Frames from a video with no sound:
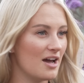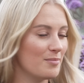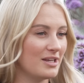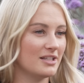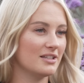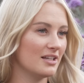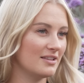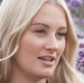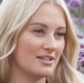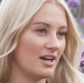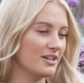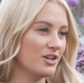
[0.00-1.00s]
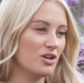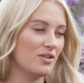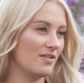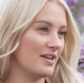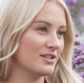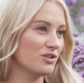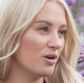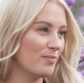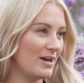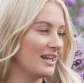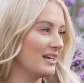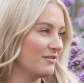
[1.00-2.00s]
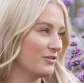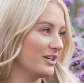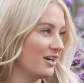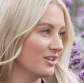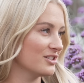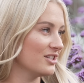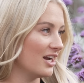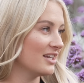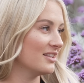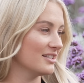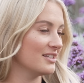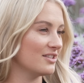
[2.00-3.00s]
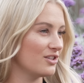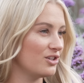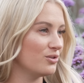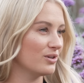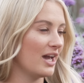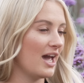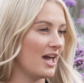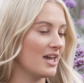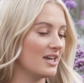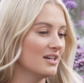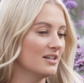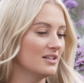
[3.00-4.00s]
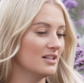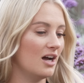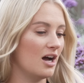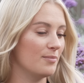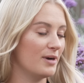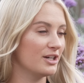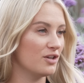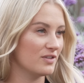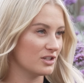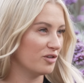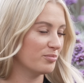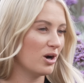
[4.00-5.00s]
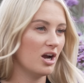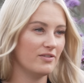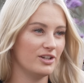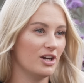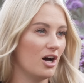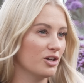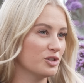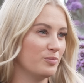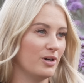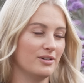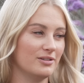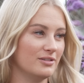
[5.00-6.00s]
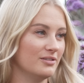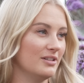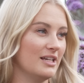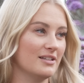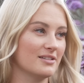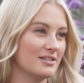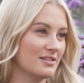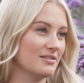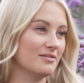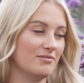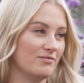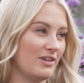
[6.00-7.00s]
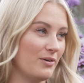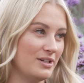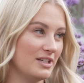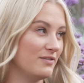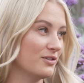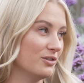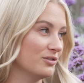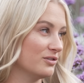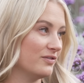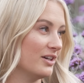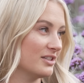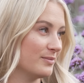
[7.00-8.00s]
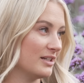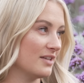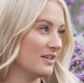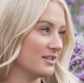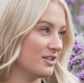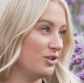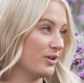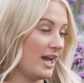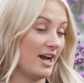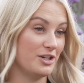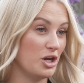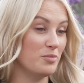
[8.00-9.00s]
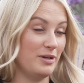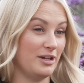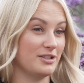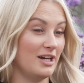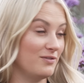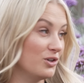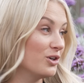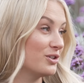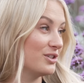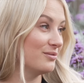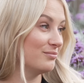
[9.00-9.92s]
Yeah, I mean, I know that there's not many livery yards like this in the UK. I know there's a lot of private yards, but it's very difficult to find something like this in the UK. I know because I've looked